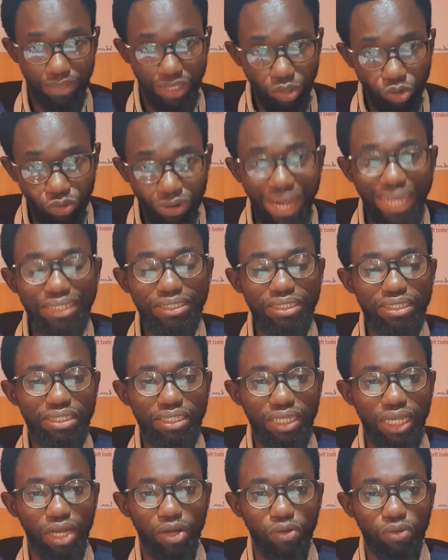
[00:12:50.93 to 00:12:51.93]
Write
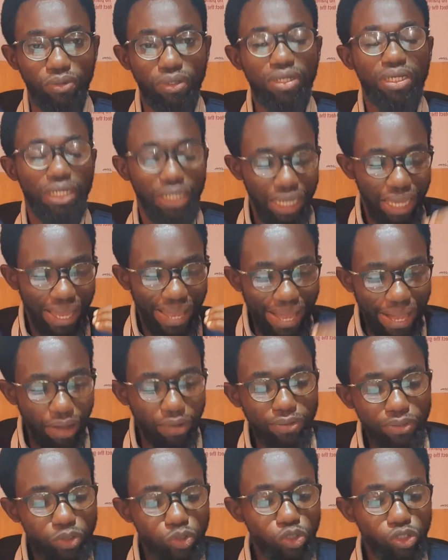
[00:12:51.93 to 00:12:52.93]
it down.
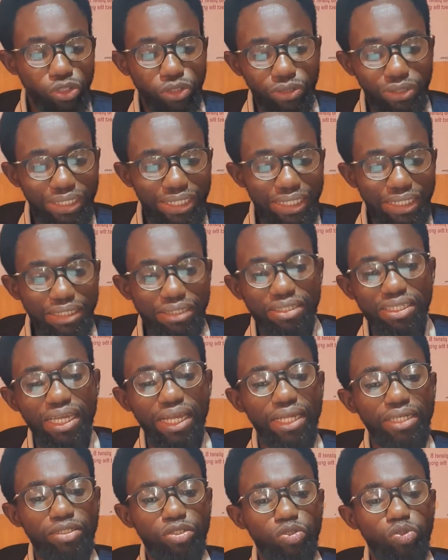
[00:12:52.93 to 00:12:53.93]
How do you
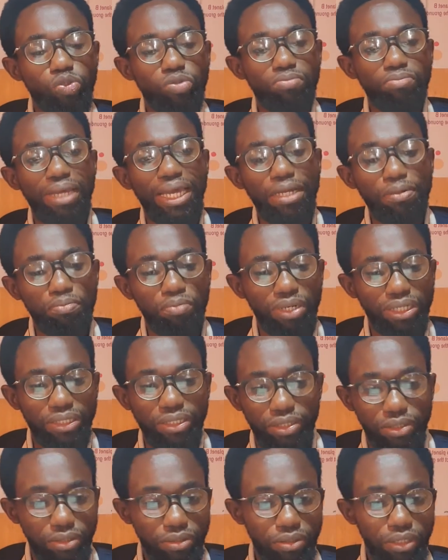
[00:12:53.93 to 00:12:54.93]
intend to make
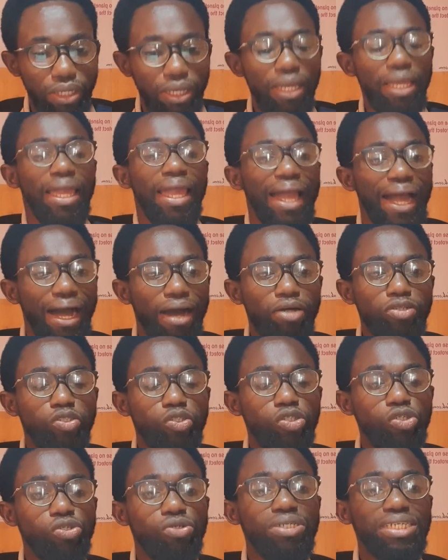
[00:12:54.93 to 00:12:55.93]
money? How
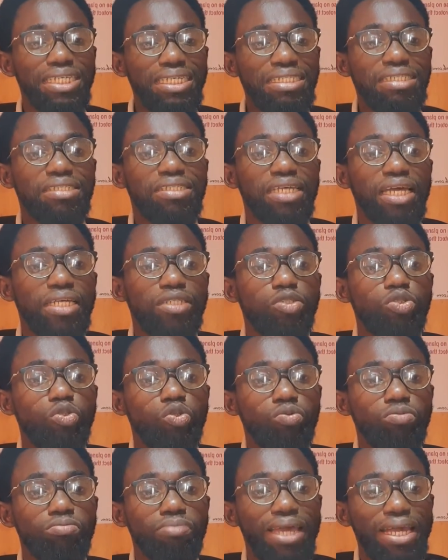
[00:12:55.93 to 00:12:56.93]
do you intend
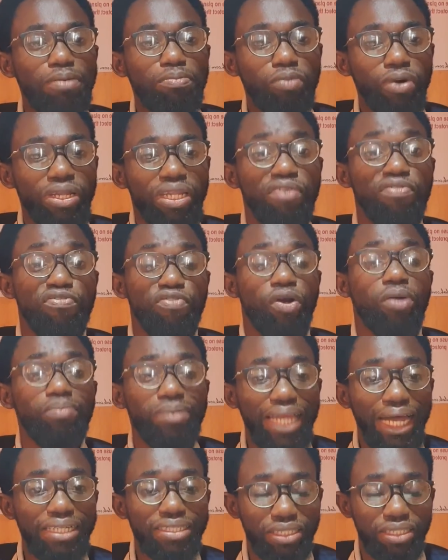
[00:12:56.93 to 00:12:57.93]
to make money from
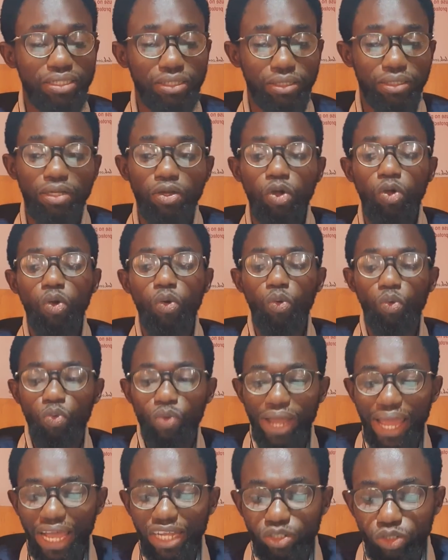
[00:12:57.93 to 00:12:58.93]
that thing?
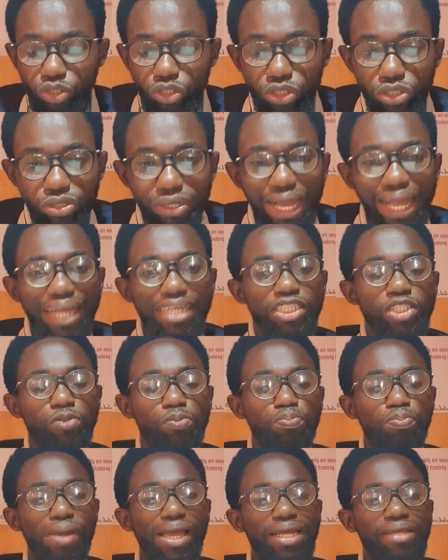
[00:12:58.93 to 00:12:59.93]
Where do you
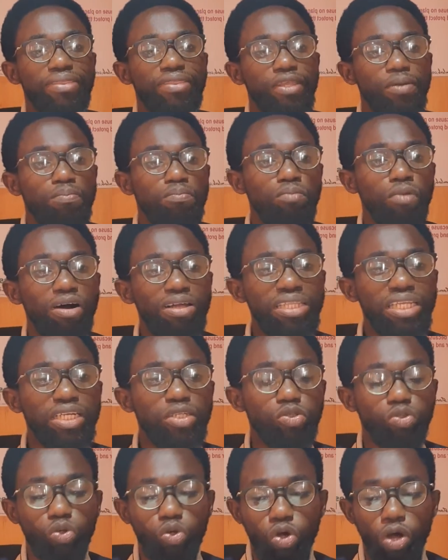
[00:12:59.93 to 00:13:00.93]
expect the money
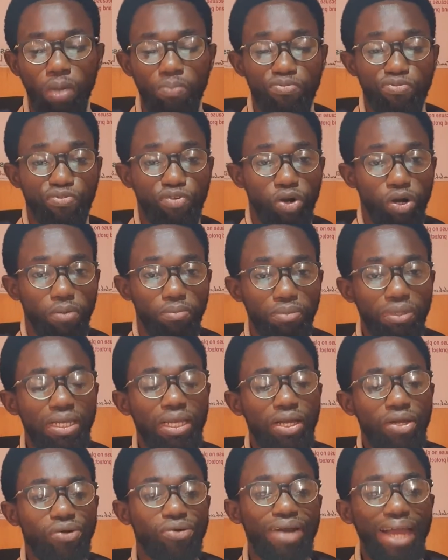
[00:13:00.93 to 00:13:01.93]
to come from?
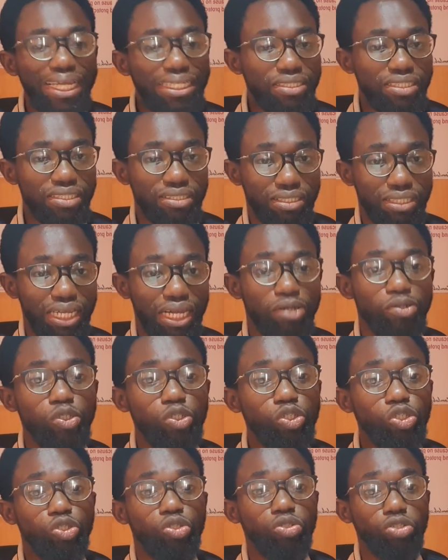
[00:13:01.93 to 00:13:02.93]
Write it down.
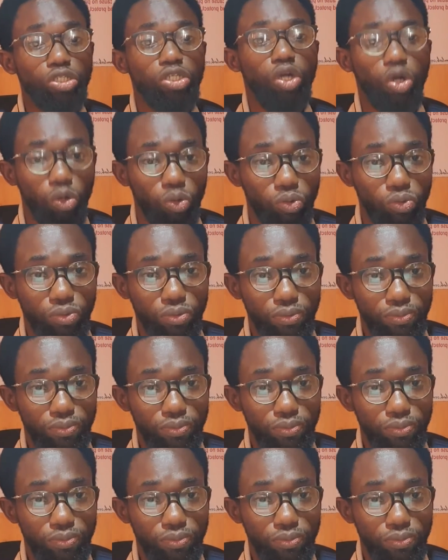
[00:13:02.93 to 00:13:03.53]
You should know.